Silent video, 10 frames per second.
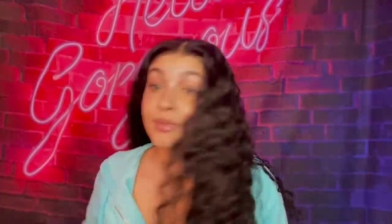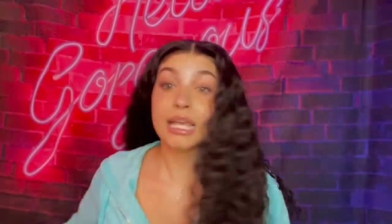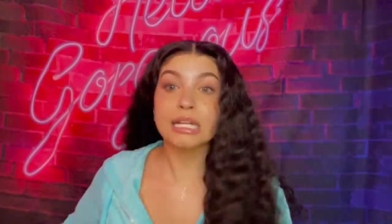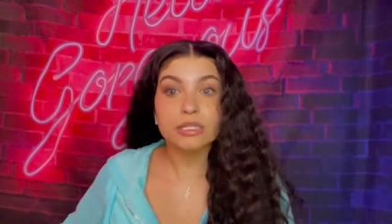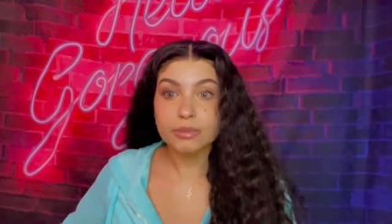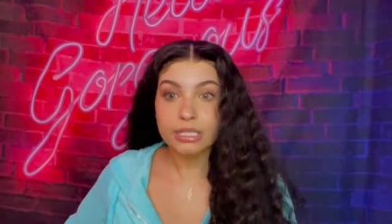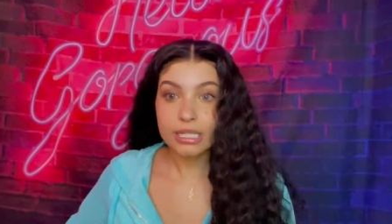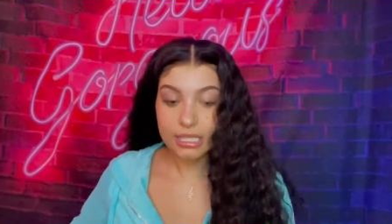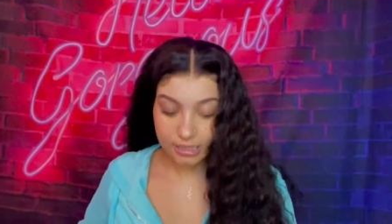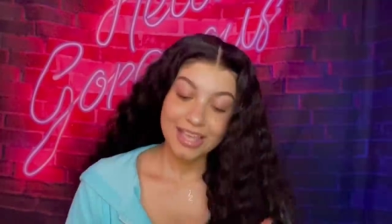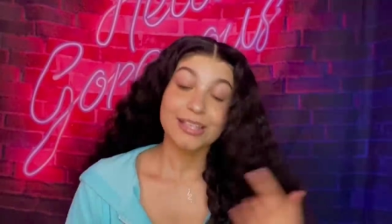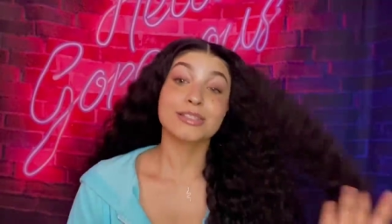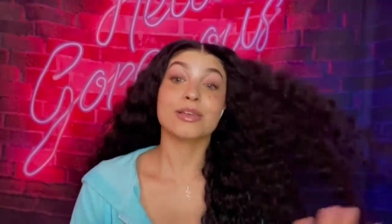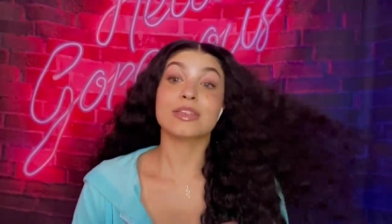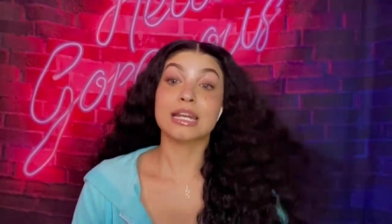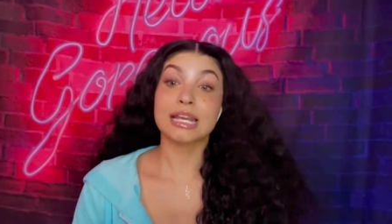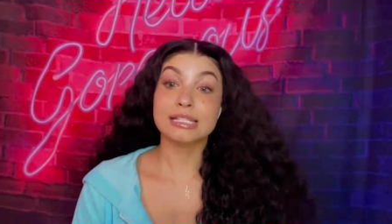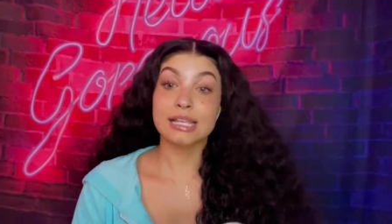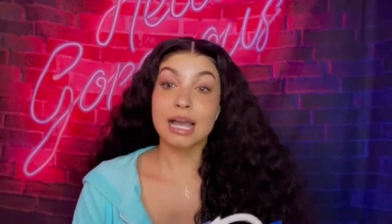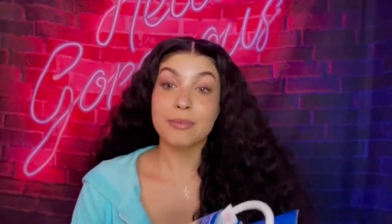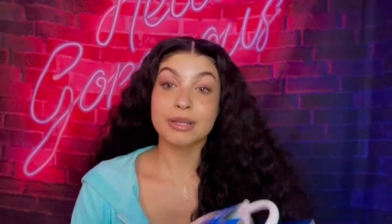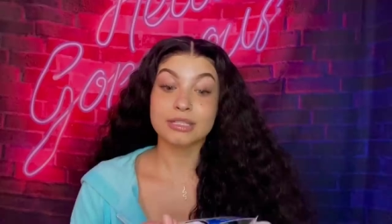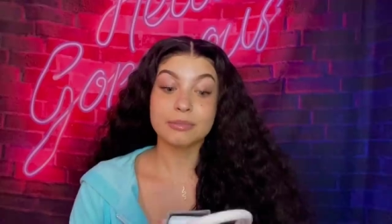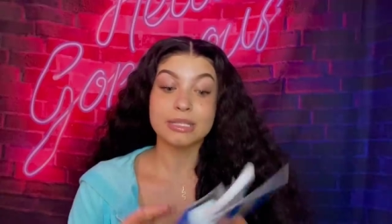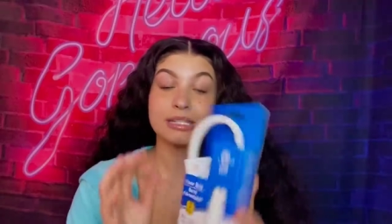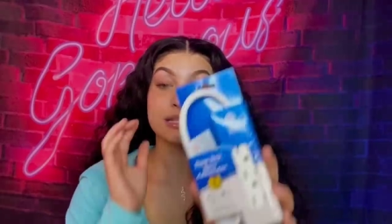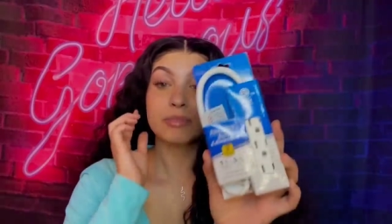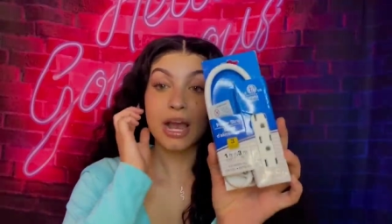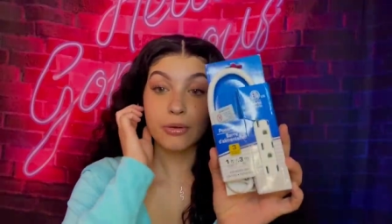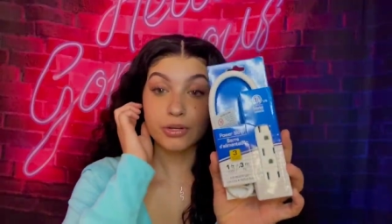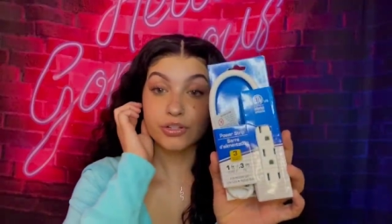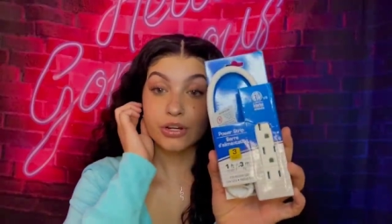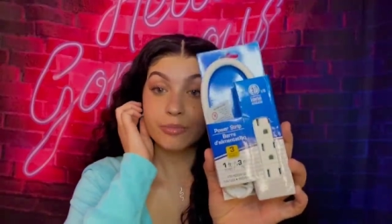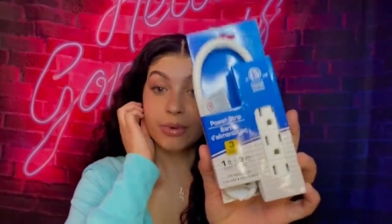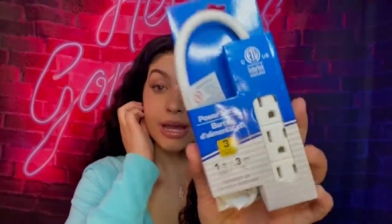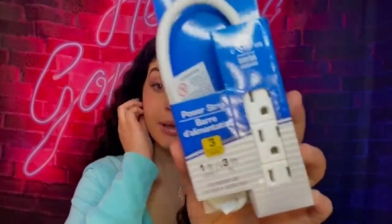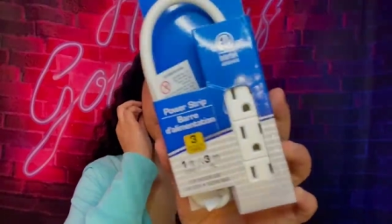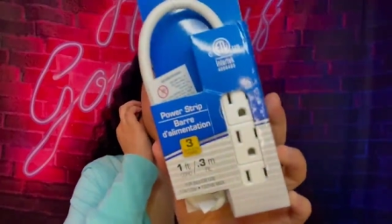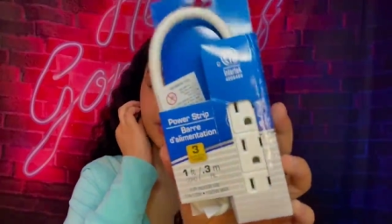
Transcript: it is what it is so the next thing i picked up is this power strip right